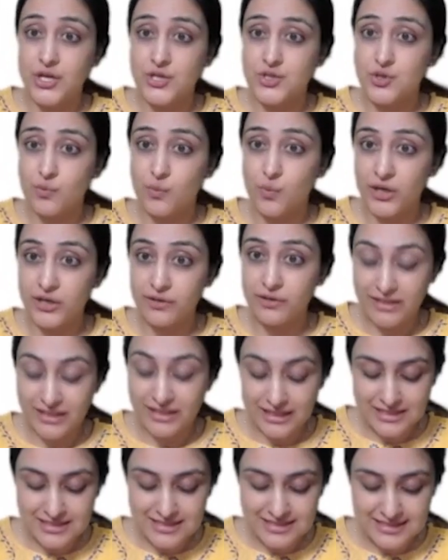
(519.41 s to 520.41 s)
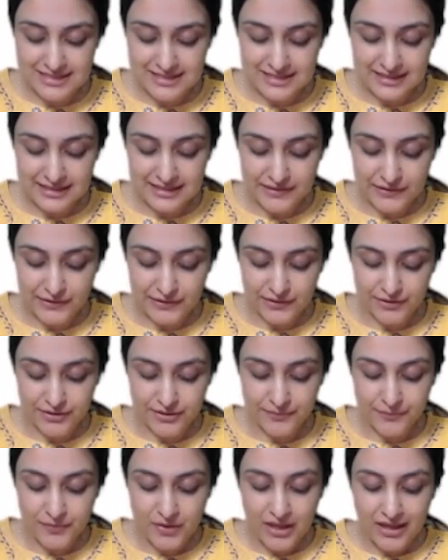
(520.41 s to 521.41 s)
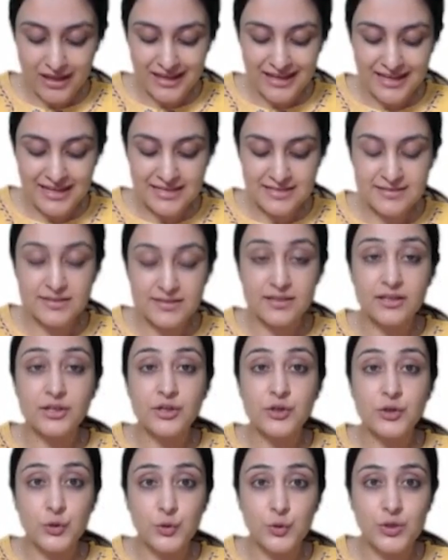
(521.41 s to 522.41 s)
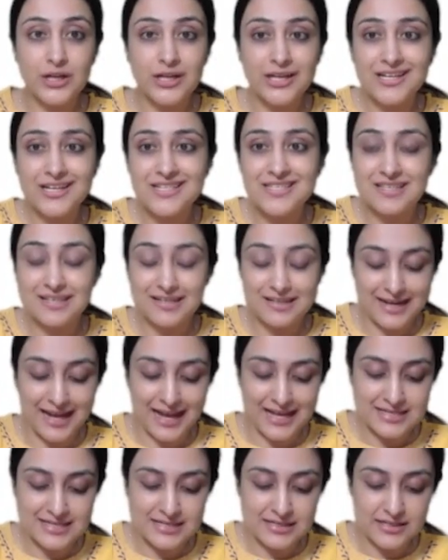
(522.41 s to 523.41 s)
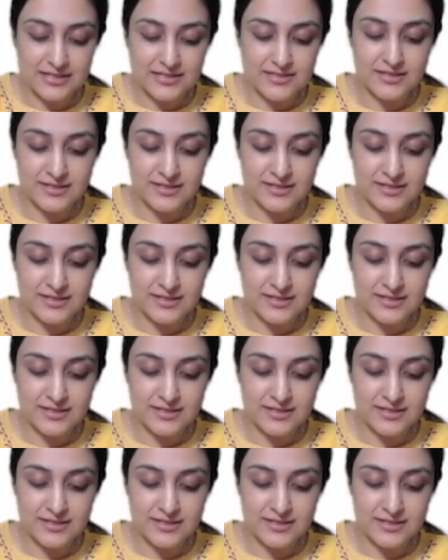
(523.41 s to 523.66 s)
So what we can see here is the nucleus gracilis.